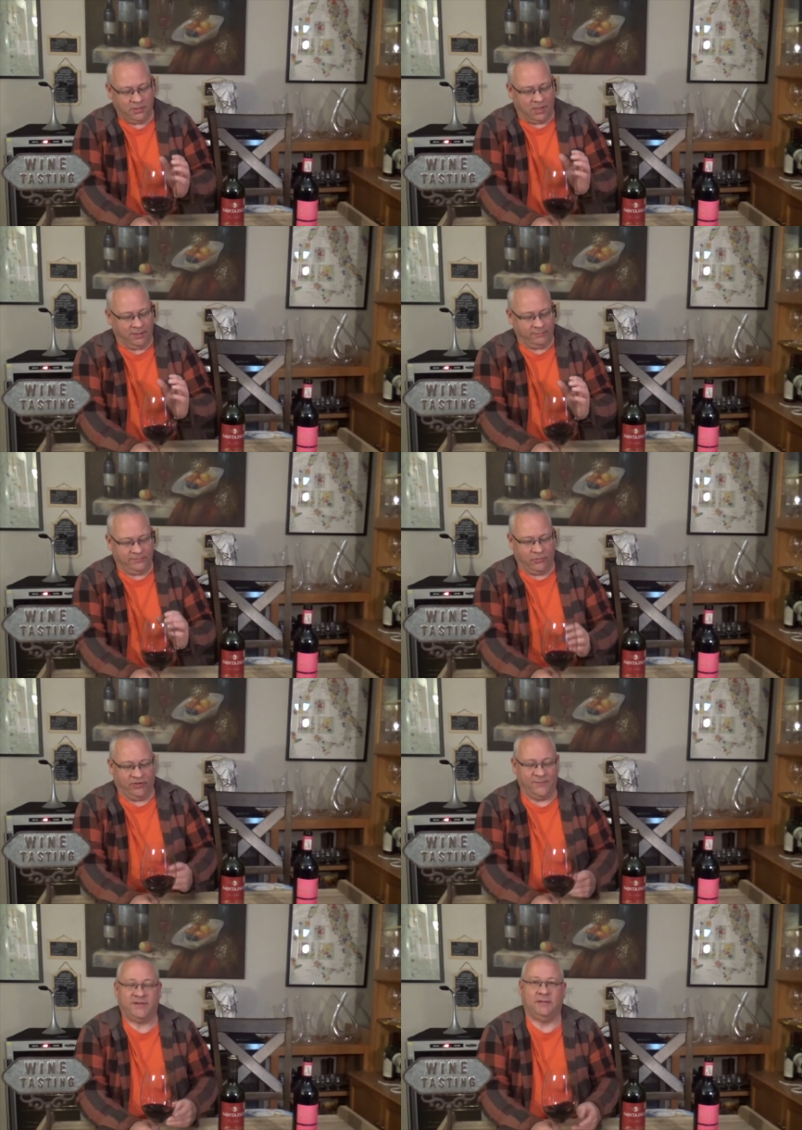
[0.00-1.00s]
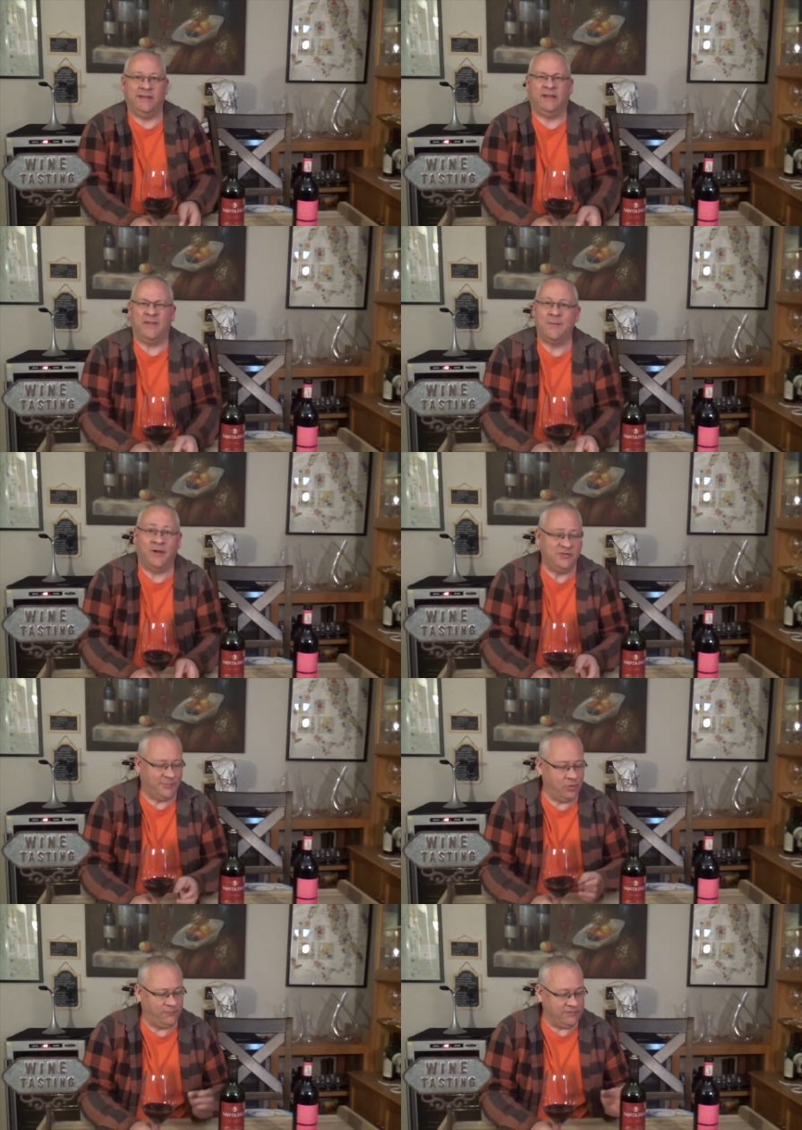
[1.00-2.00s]
I don't expect to like it that much,
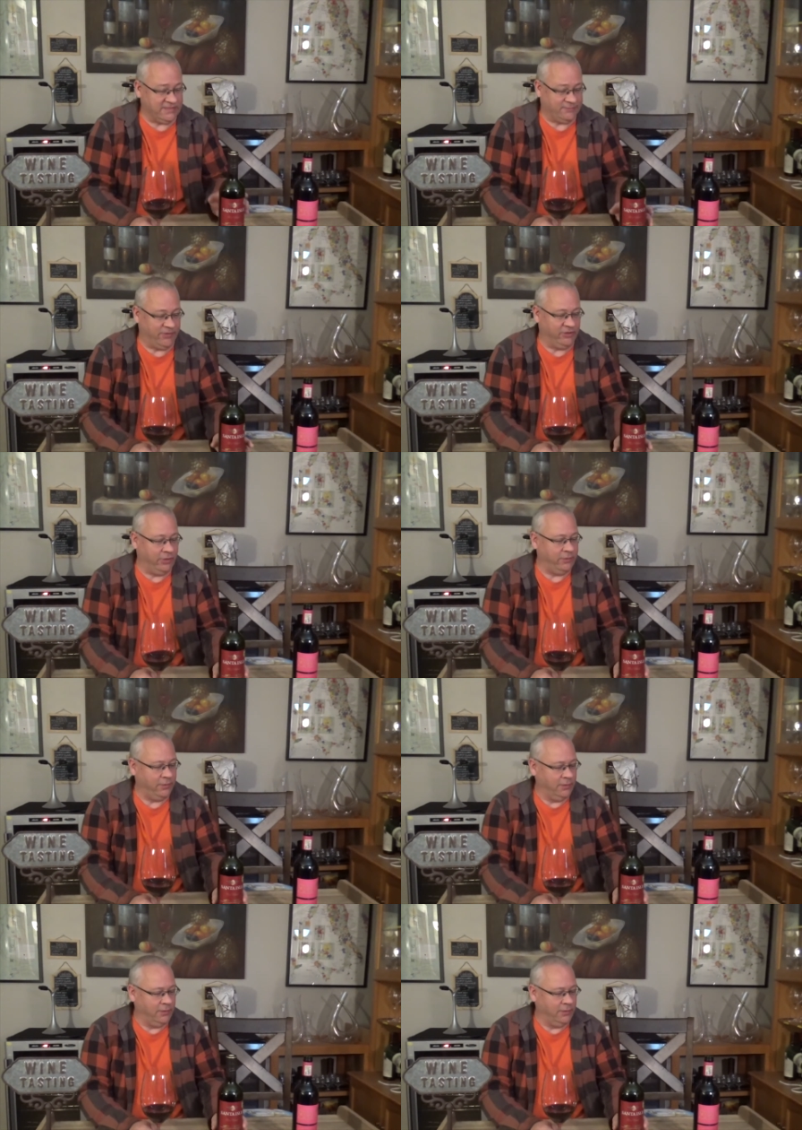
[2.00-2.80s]
but hopefully it's pretty good.